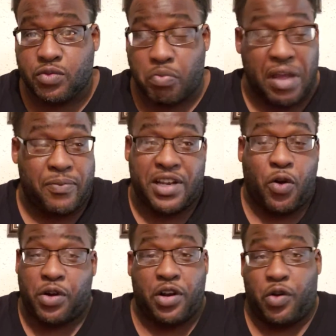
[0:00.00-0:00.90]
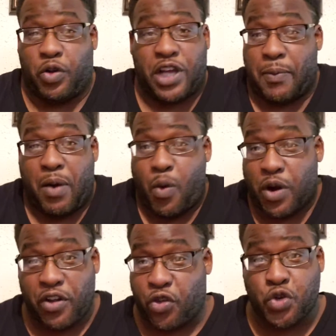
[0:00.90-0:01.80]
maybe don't only come out with
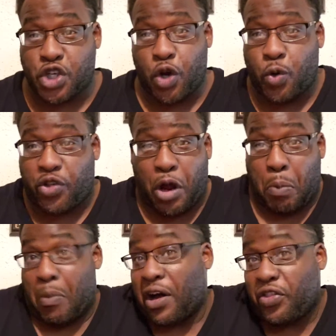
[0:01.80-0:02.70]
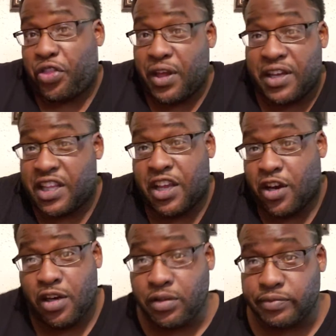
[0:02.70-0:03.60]
one or two shows a month, a
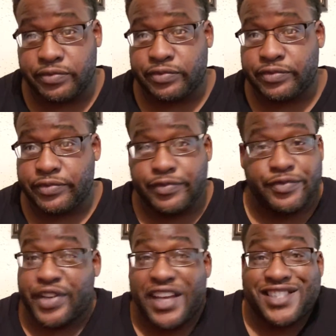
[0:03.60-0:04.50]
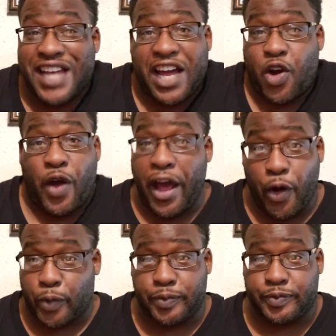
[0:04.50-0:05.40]
year, it's not going to
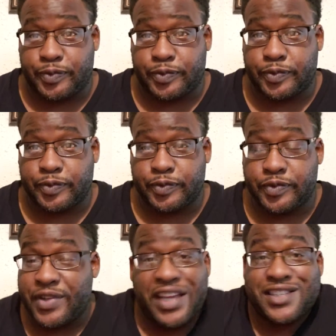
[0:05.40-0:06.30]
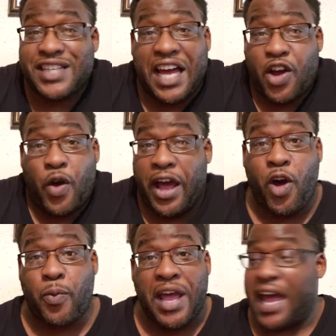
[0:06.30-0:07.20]
help. It's not going to
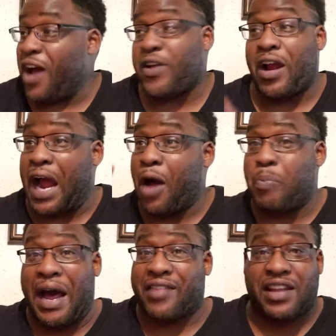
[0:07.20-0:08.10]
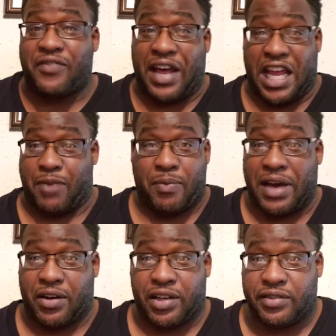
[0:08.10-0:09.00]
help. I don't care how positive I am
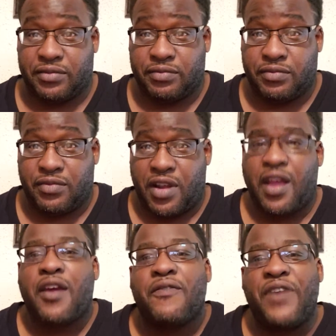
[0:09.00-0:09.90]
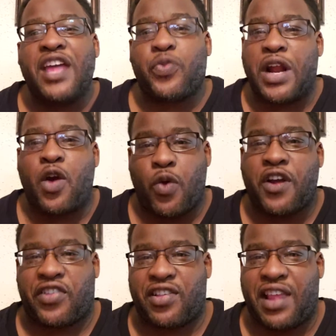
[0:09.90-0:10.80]
about it. Faith without
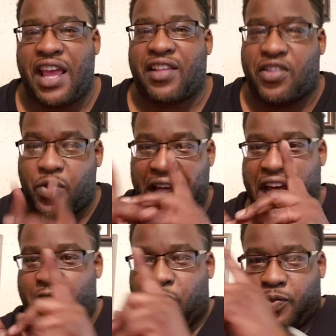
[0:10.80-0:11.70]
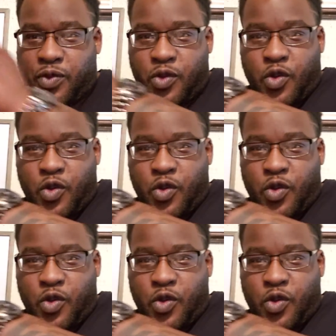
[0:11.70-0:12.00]
works is dead. So now